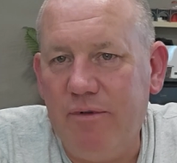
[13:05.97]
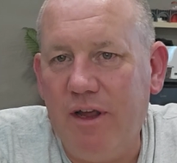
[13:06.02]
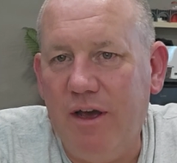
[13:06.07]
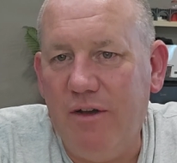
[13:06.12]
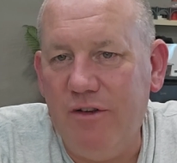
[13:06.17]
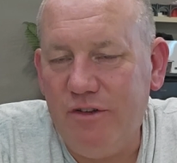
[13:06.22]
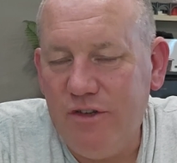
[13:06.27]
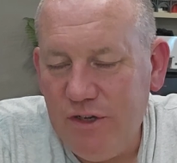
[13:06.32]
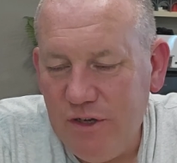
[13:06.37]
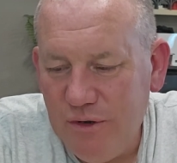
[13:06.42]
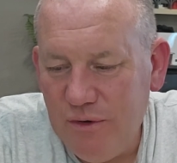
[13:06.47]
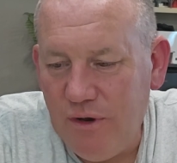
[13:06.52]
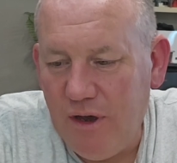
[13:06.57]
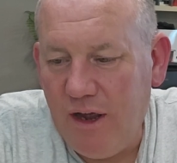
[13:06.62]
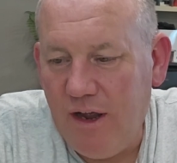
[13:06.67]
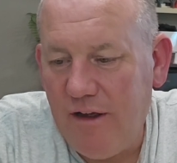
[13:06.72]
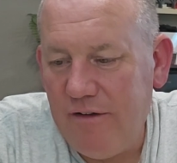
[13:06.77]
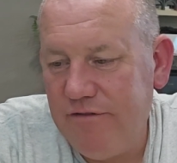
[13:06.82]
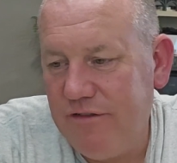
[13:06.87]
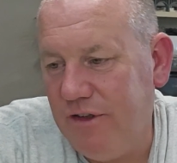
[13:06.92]
now too. I
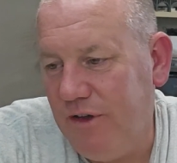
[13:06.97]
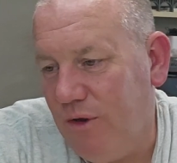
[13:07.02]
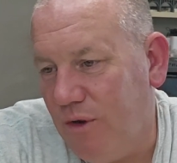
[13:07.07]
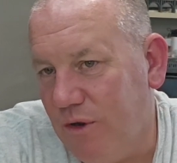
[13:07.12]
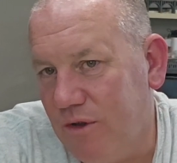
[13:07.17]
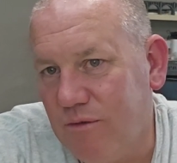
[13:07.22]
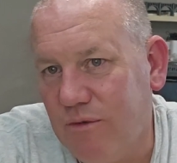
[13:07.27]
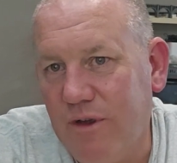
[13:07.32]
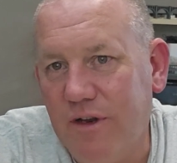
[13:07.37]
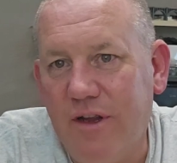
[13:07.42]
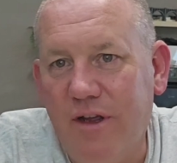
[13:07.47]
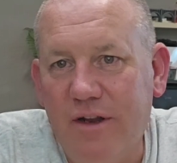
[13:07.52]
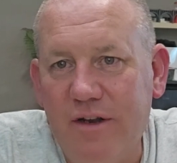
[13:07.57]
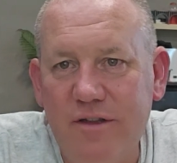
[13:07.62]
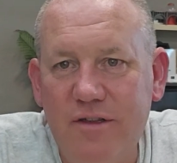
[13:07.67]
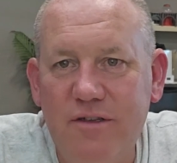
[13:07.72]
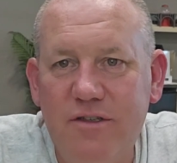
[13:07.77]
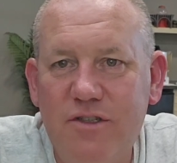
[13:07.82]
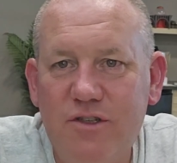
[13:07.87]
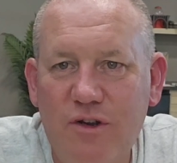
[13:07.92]
have the old one out
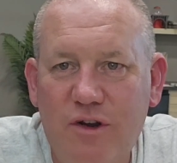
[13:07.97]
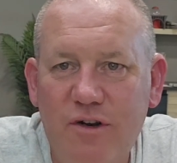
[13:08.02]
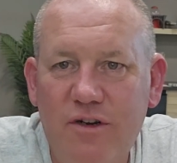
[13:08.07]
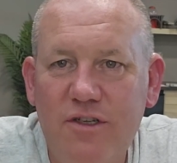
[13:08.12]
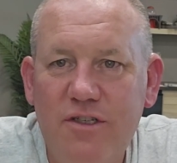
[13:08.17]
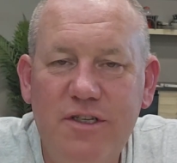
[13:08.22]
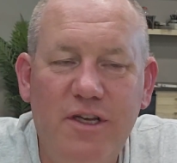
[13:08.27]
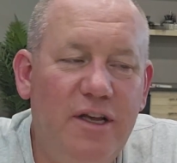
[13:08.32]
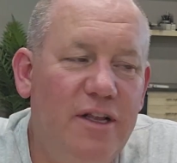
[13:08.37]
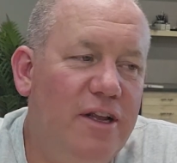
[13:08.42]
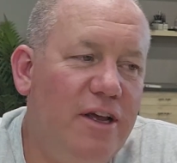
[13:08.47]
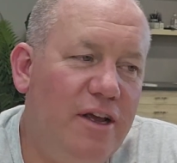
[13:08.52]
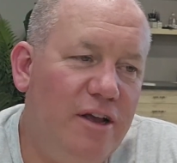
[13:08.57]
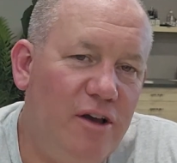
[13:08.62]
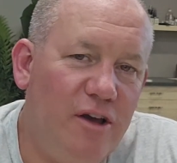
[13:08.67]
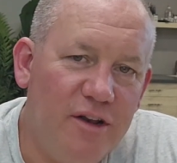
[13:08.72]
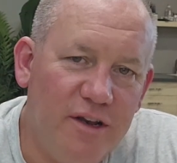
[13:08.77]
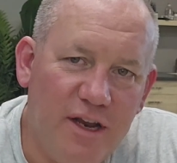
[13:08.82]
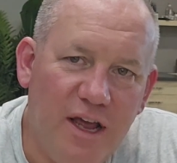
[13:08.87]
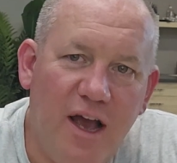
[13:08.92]
of the starter set I
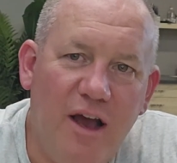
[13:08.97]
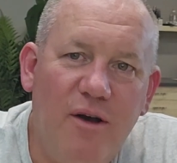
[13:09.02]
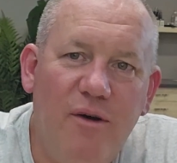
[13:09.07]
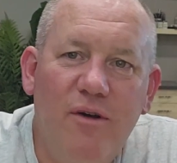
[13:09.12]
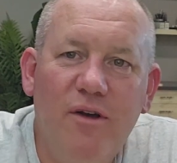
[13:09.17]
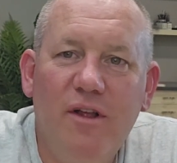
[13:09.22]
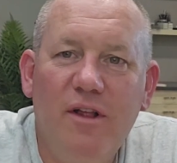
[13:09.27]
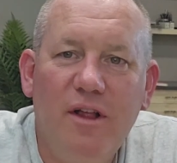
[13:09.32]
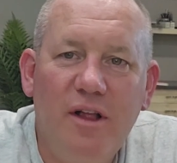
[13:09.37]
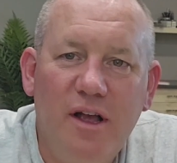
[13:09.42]
got now.